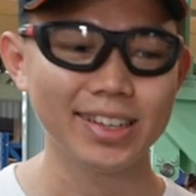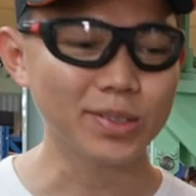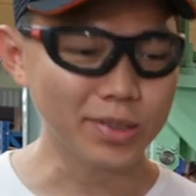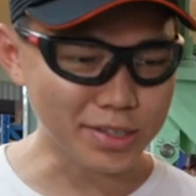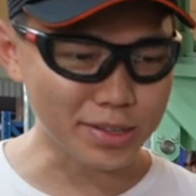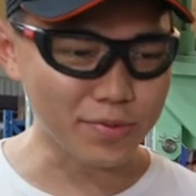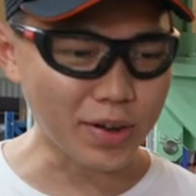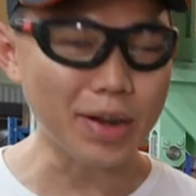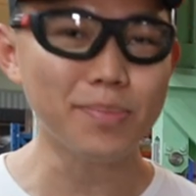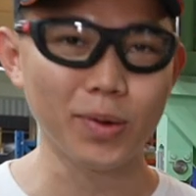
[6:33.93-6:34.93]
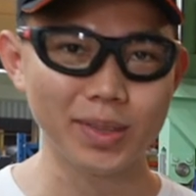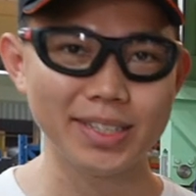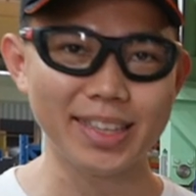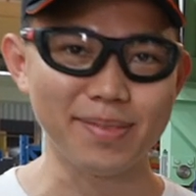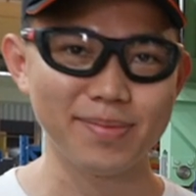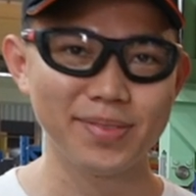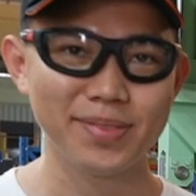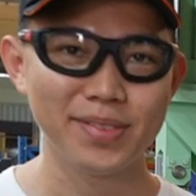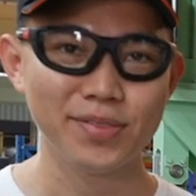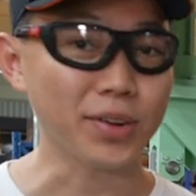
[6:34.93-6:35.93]
So this is a very important step
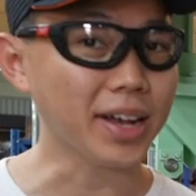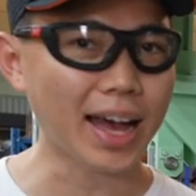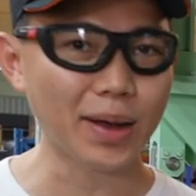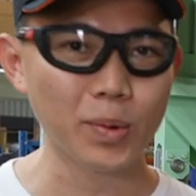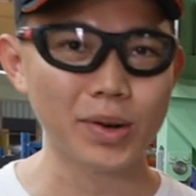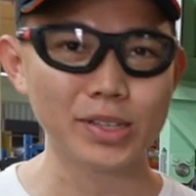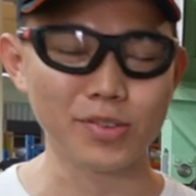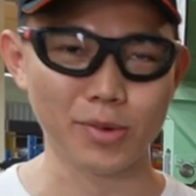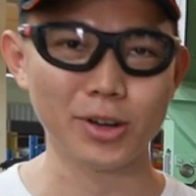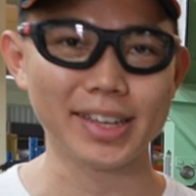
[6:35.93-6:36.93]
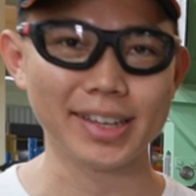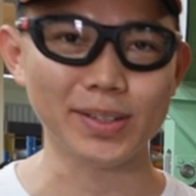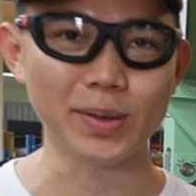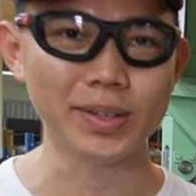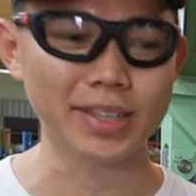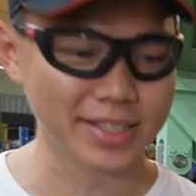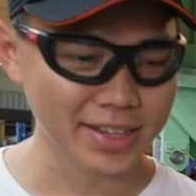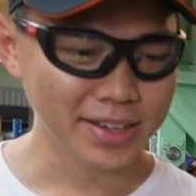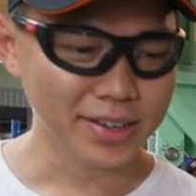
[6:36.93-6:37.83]
for car owners, for motorcycle owners.